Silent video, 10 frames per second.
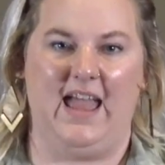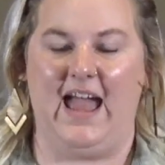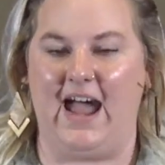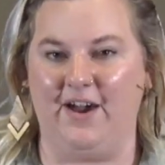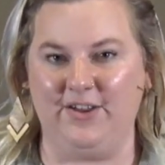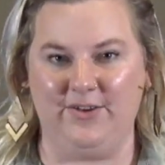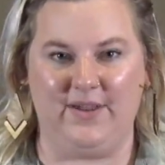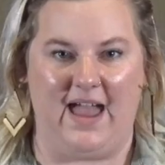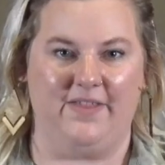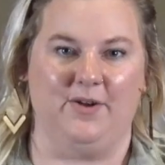How you
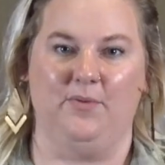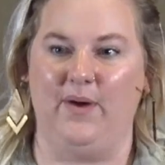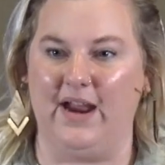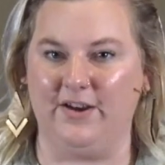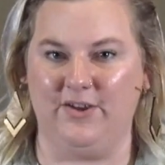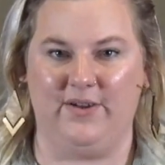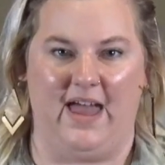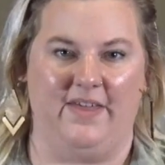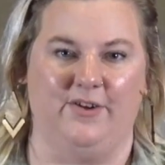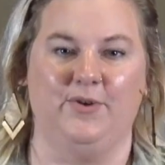gather, where you
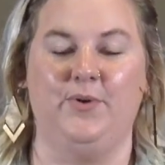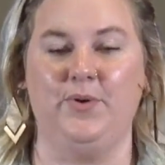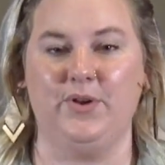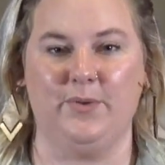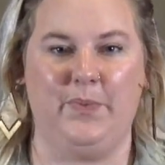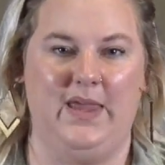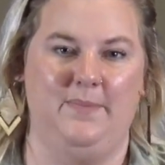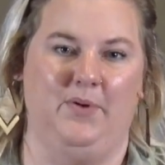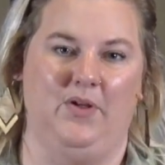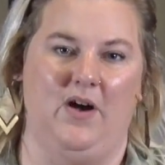gather, who your
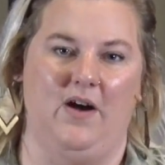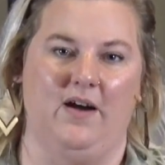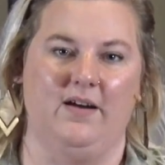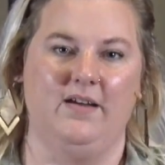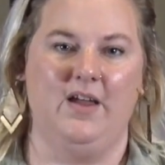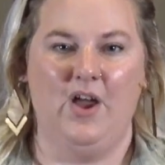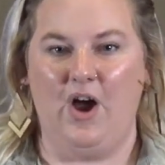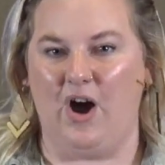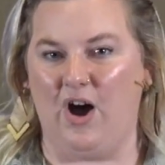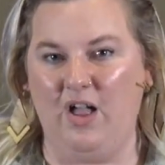people are.
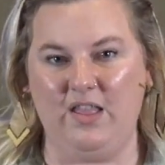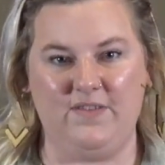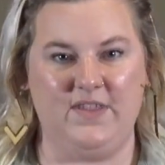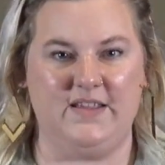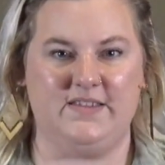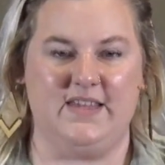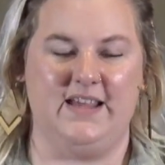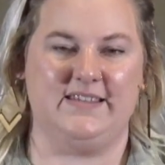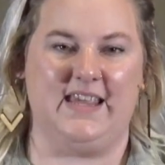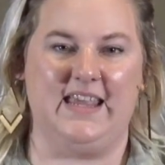All of these
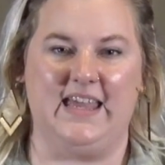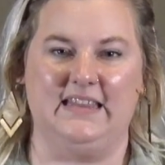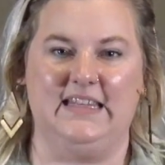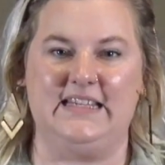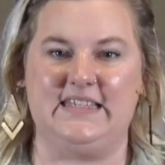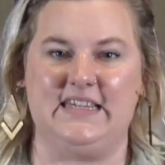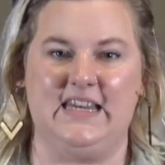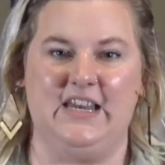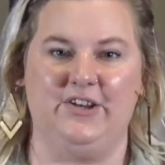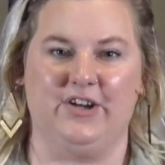things can get
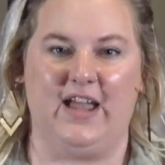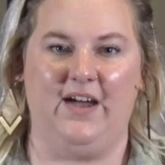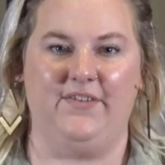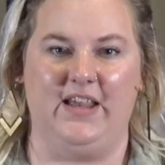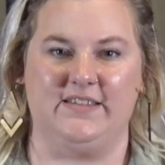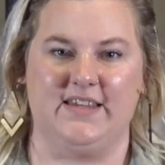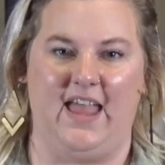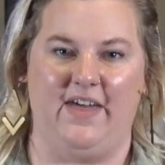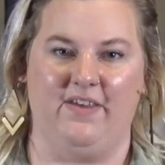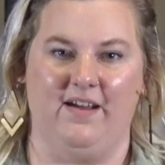listed in your covenant
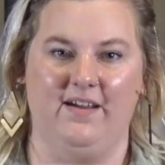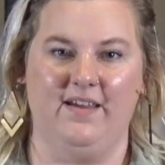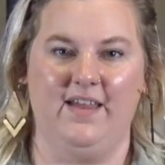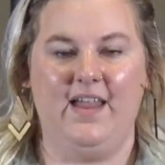together.